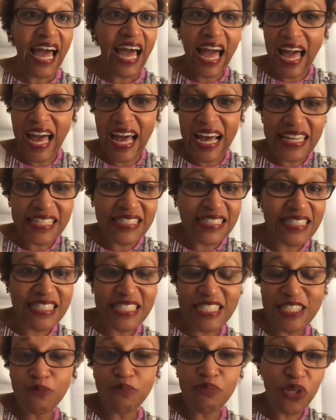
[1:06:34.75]
as
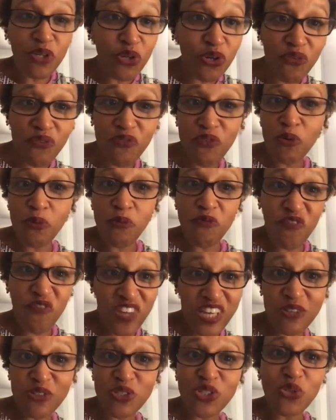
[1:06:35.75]
this beautiful,
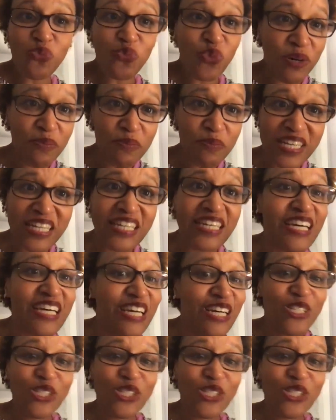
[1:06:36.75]
fierce woman,